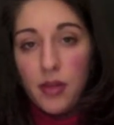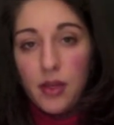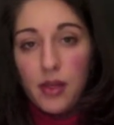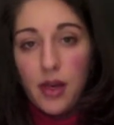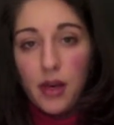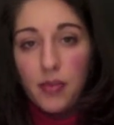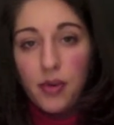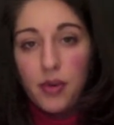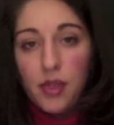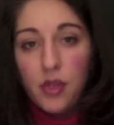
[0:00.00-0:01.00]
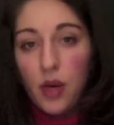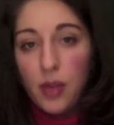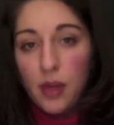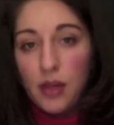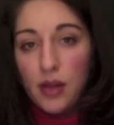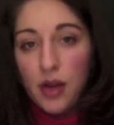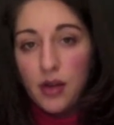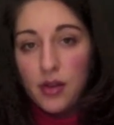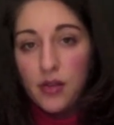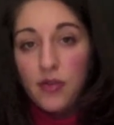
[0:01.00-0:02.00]
It produces white blood
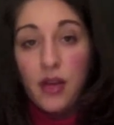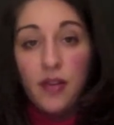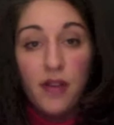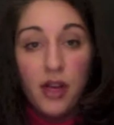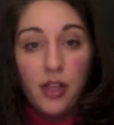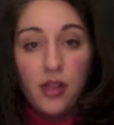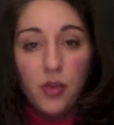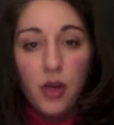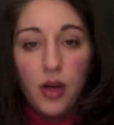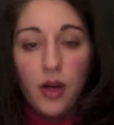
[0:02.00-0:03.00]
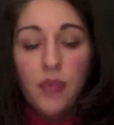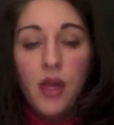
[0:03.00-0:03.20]
cells to fight infections and whatnot.